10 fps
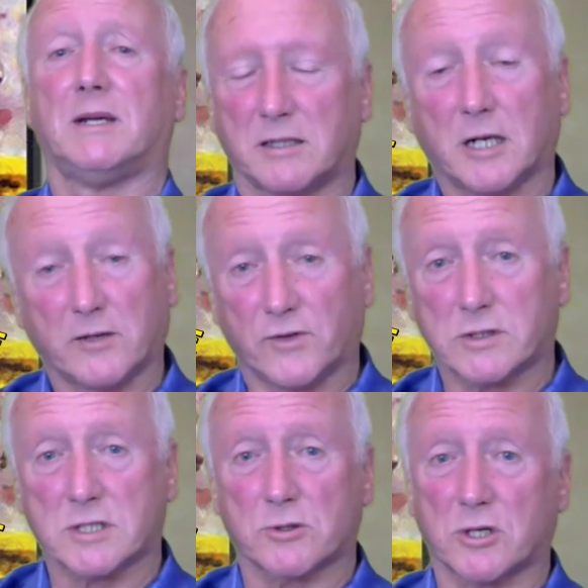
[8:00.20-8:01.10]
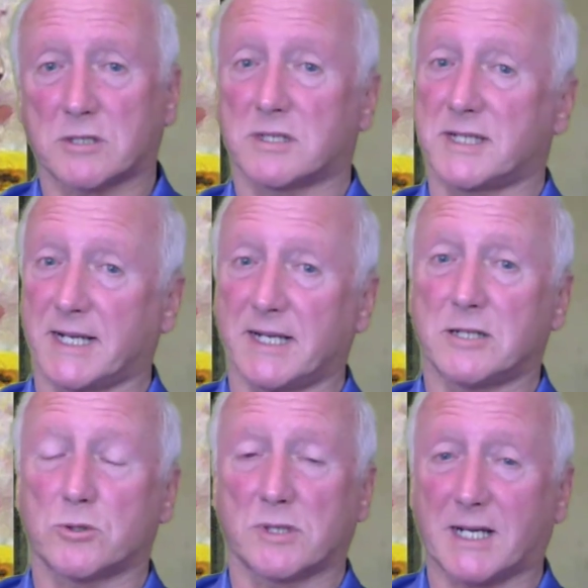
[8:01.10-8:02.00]
Now you've also got to take
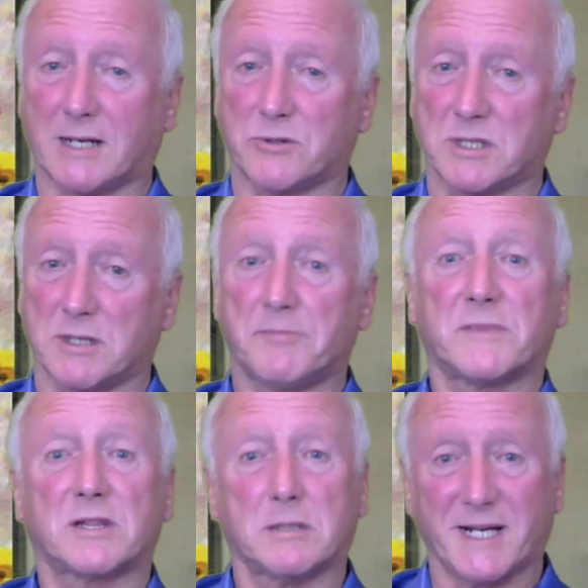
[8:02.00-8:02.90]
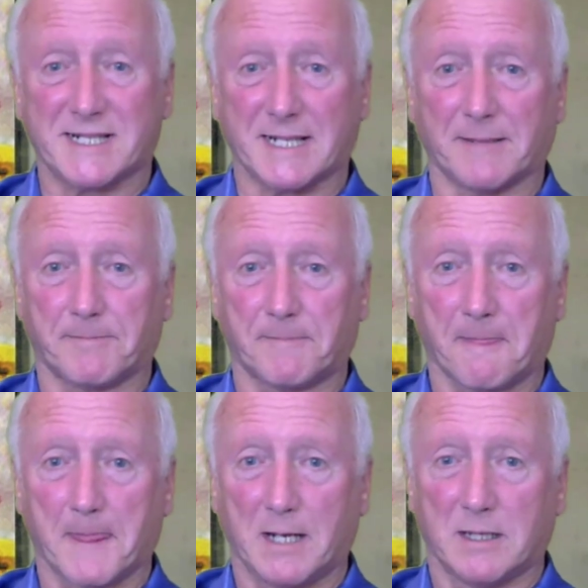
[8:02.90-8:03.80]
into account the betting.
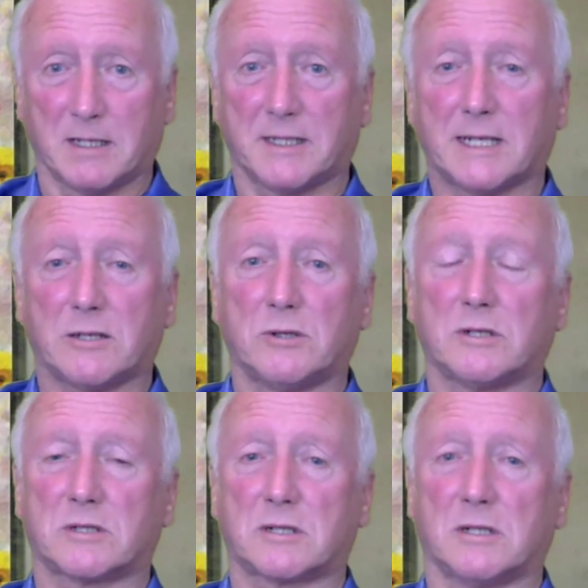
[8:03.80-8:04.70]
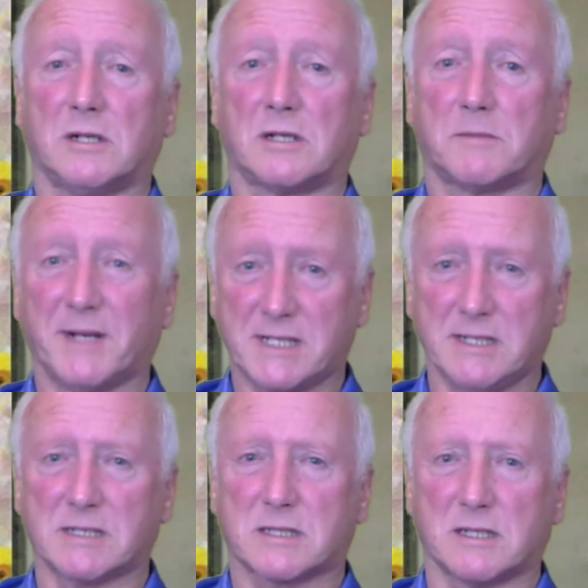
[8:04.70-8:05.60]
Now, betting
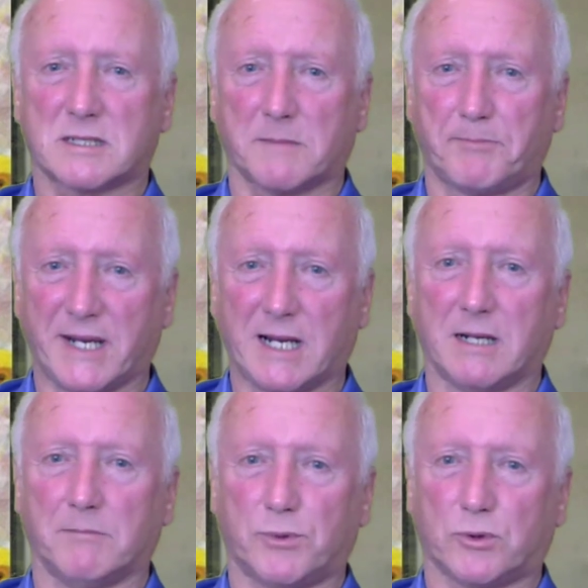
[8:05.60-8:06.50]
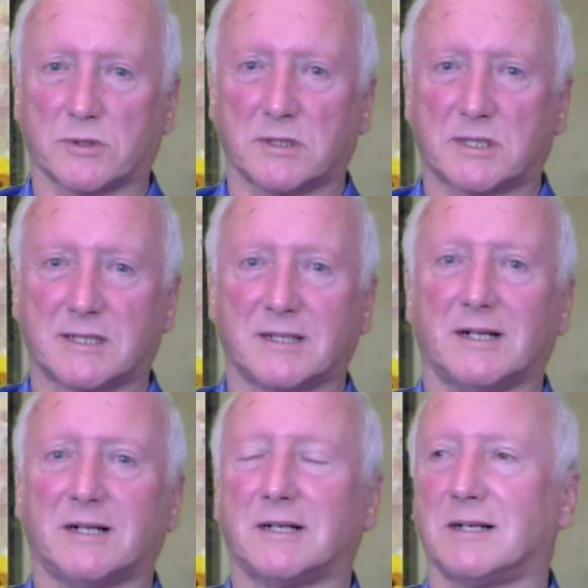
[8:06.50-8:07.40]
is a big important
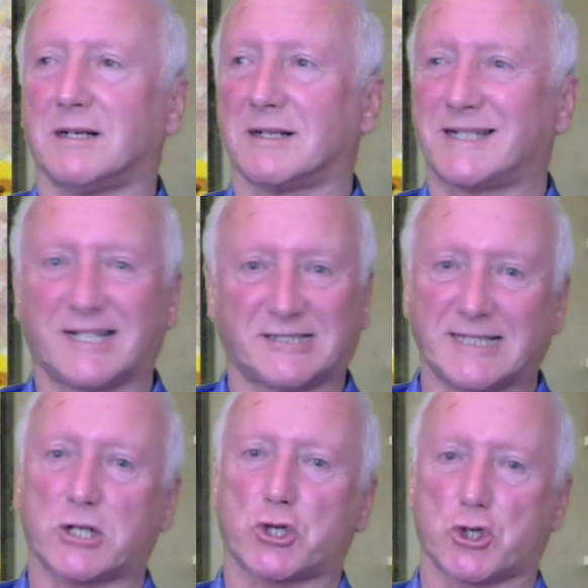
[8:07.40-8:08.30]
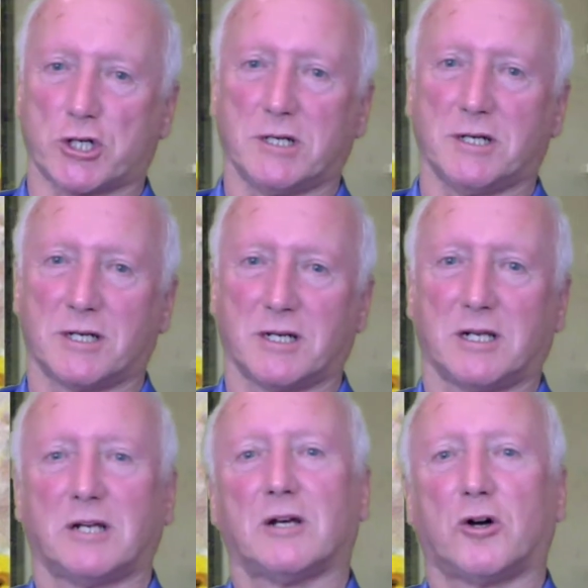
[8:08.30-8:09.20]
direction
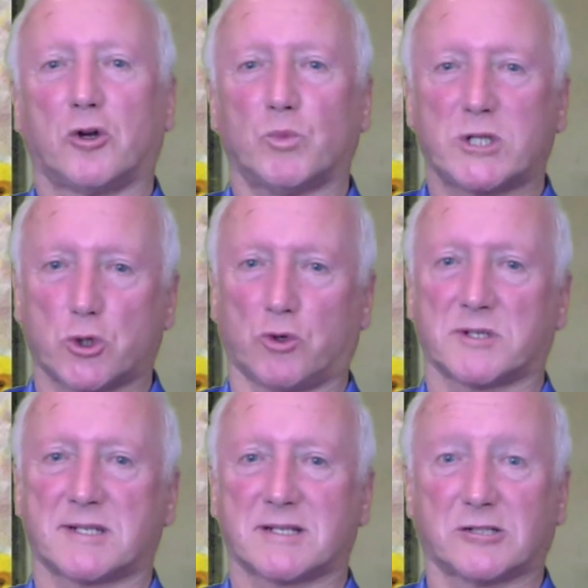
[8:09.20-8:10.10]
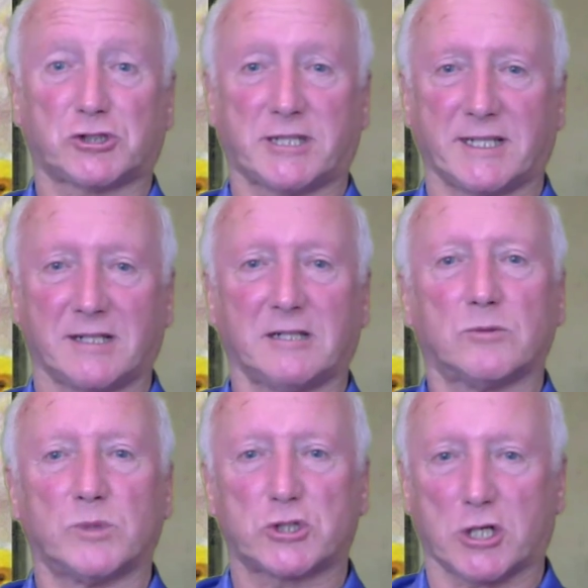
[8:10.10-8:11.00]
on which horses are trying
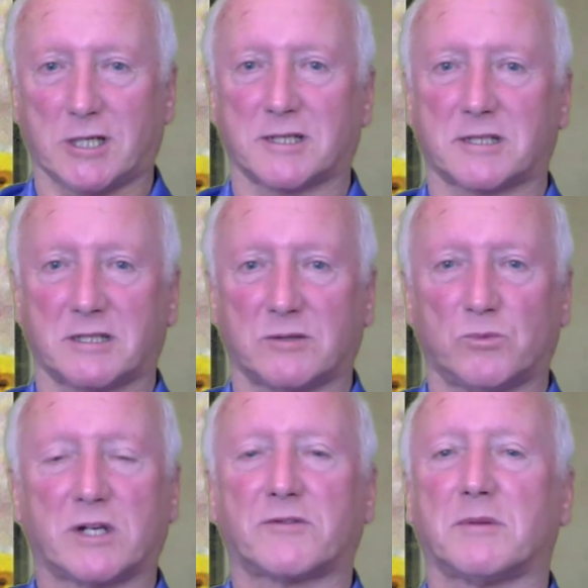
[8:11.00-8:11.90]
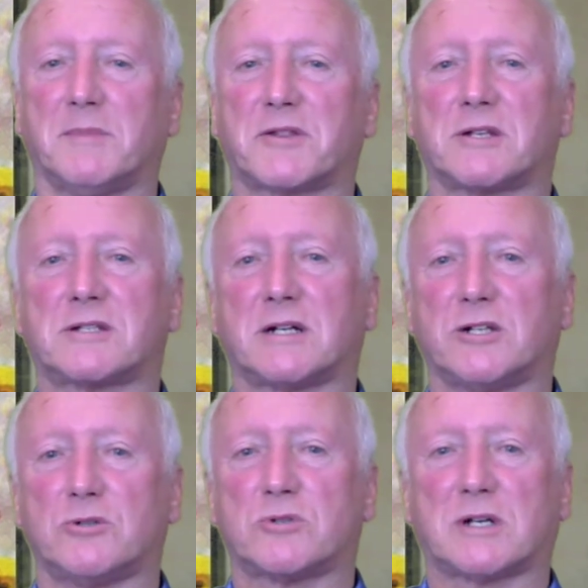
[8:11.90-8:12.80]
and which aren't. One of the methods I
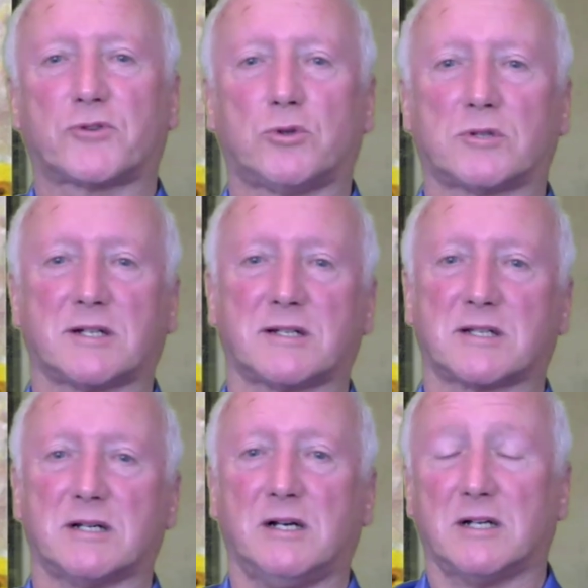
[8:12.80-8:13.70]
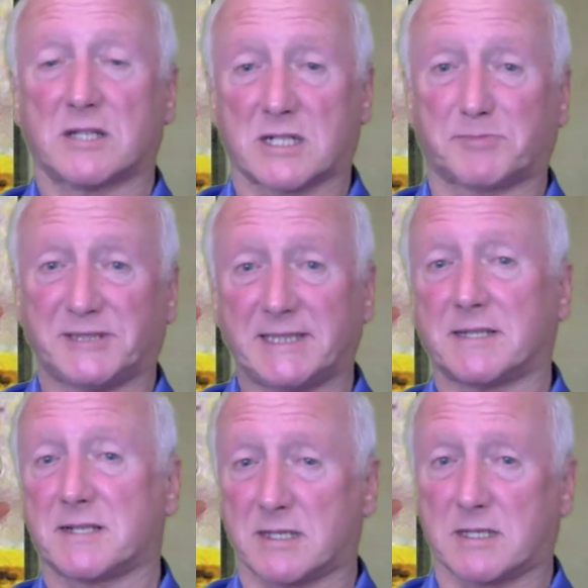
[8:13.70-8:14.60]
use, I've called it the Springer
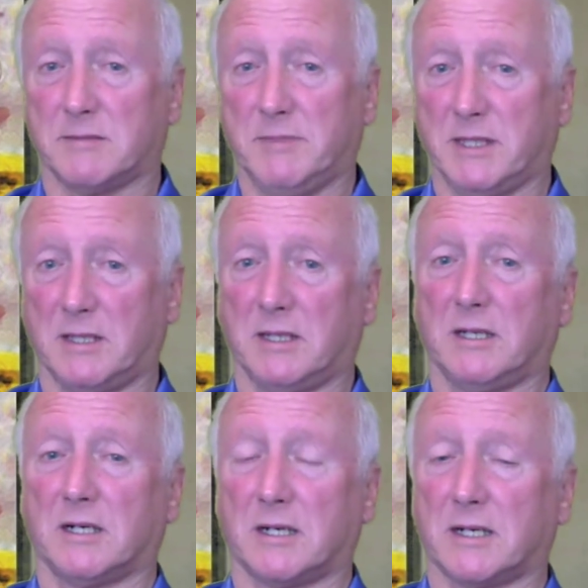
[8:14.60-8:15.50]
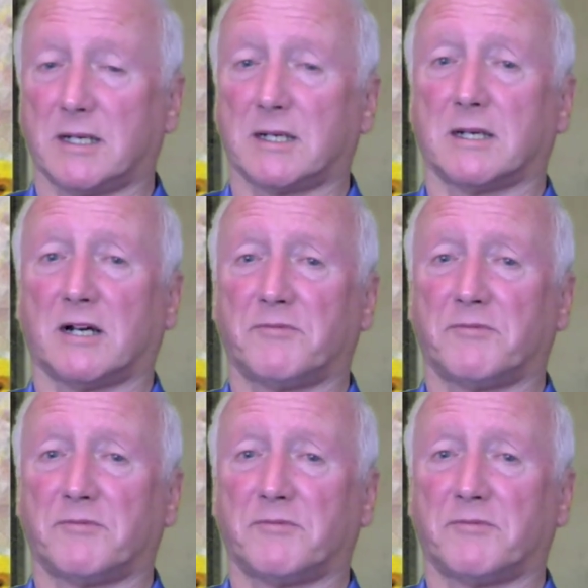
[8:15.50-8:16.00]
system, and